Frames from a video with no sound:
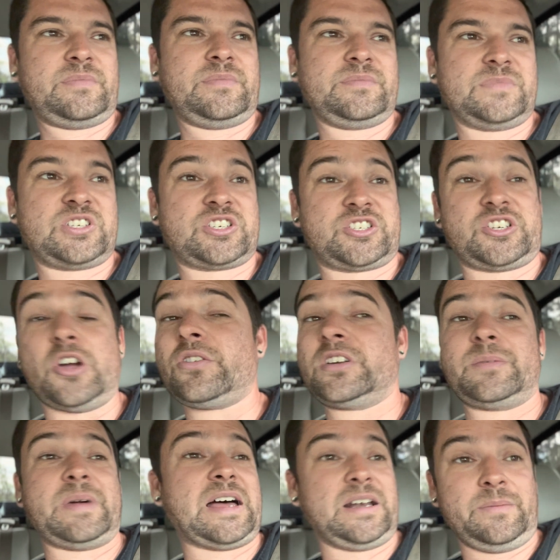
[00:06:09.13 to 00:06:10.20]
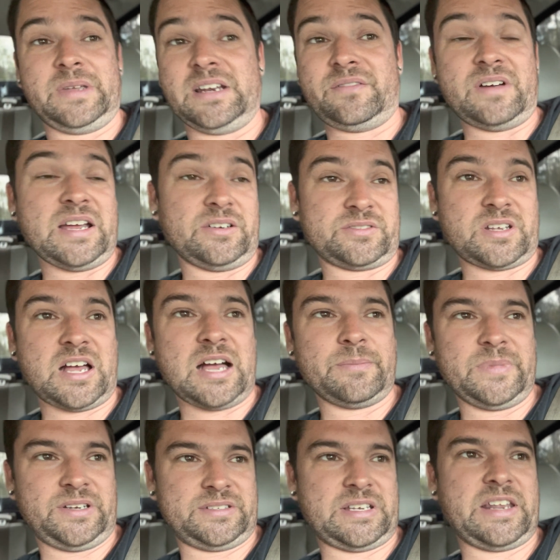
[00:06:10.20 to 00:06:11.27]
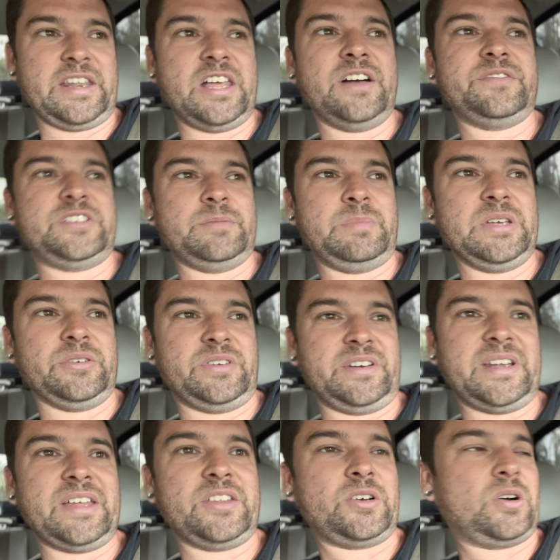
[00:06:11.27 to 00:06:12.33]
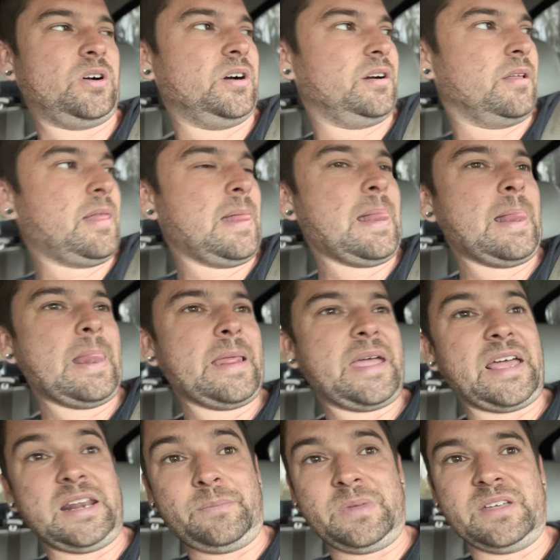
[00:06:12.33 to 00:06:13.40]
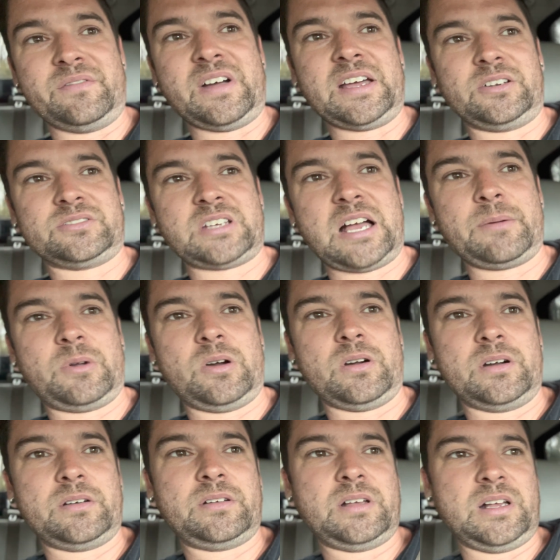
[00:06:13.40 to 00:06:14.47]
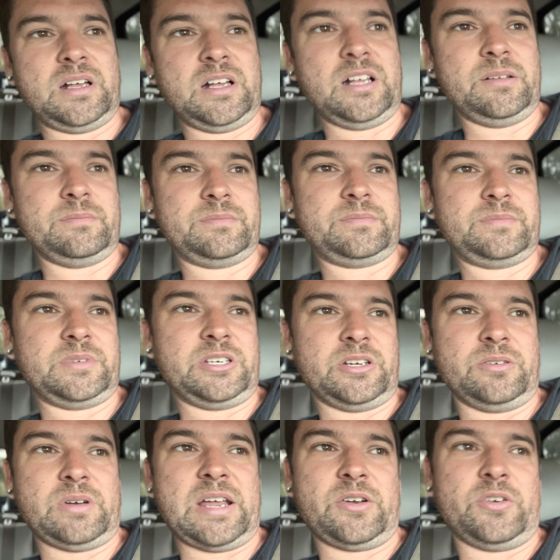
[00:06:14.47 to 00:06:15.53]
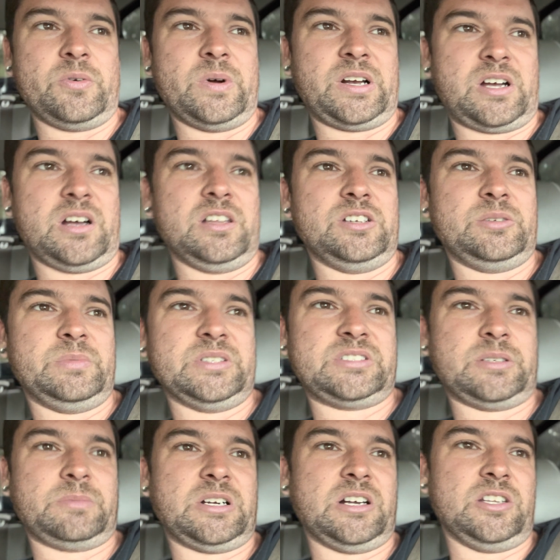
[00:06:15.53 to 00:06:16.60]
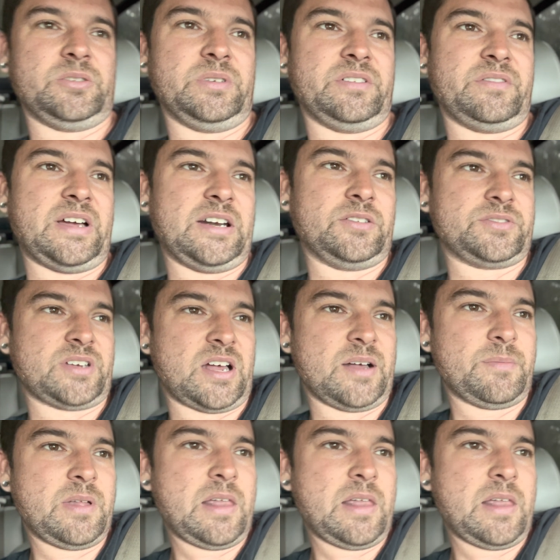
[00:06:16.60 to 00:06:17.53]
Stoked about it being a vinyl top, because I'd love to build another car and it be a vinyl top car. I don't know what color, but some color with a vinyl top.